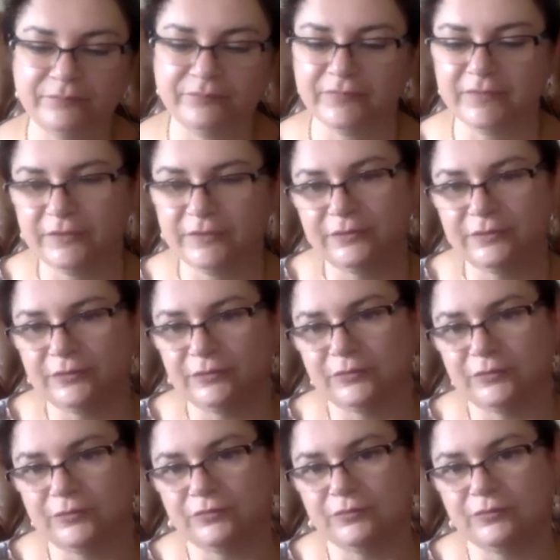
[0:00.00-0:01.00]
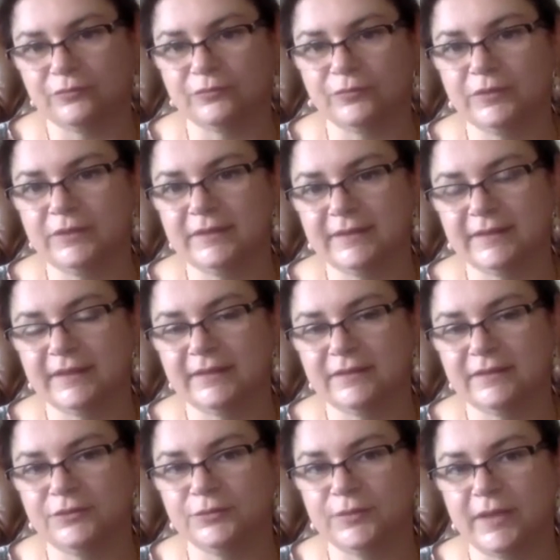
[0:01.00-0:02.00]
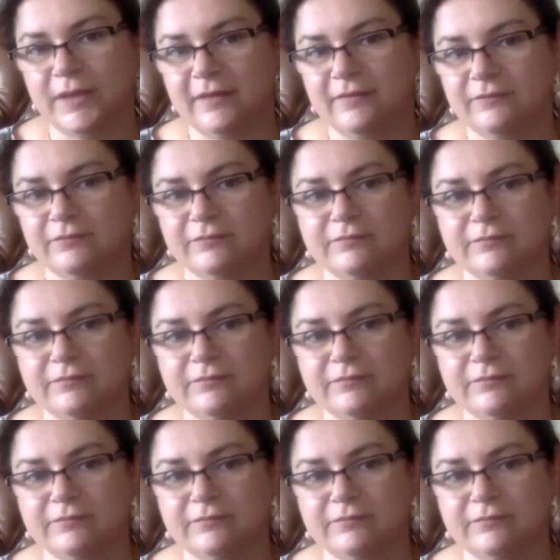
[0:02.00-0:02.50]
you will get to have